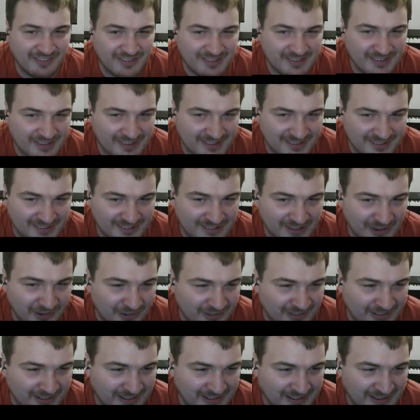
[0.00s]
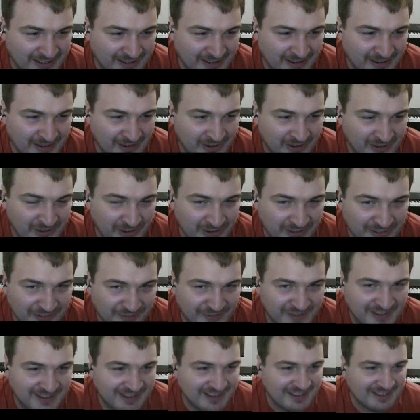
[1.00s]
which is totally not
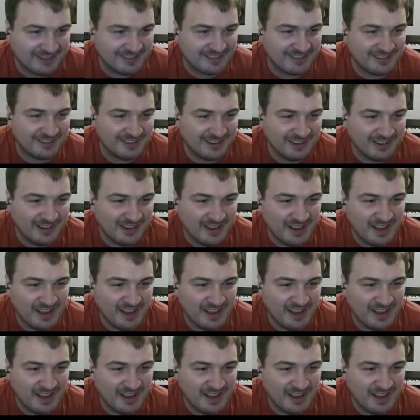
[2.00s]
finished,